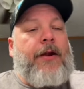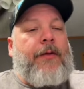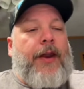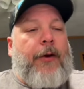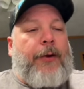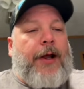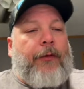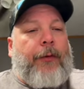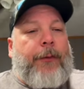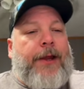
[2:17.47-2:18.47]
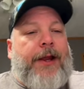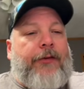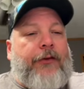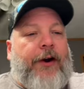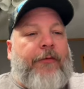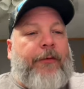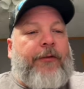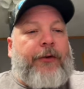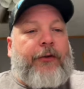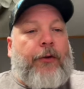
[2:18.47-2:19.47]
Now we got the 3/8 drive
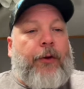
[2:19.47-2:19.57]
professional